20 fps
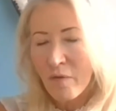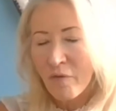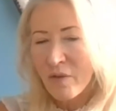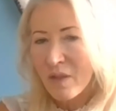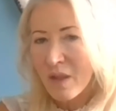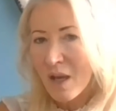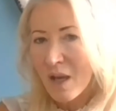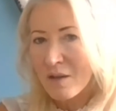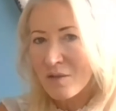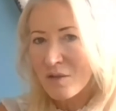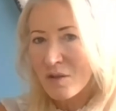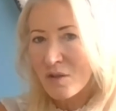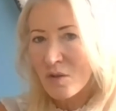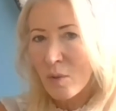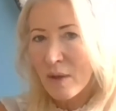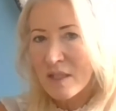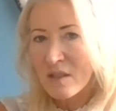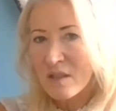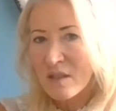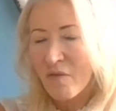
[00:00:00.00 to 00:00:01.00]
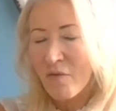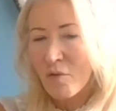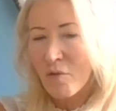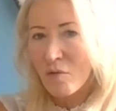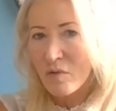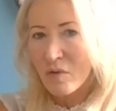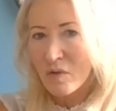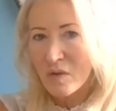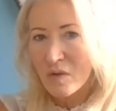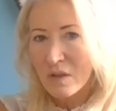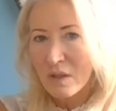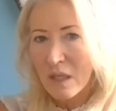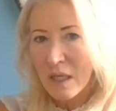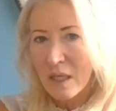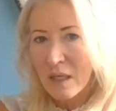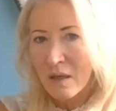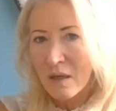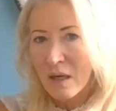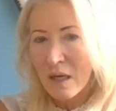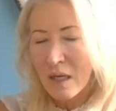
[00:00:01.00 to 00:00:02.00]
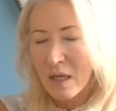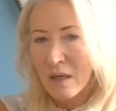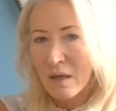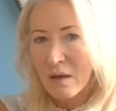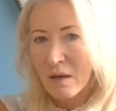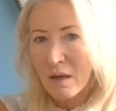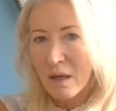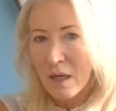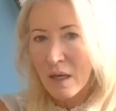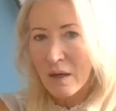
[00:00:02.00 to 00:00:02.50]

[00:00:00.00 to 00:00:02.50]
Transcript: for the under 24s in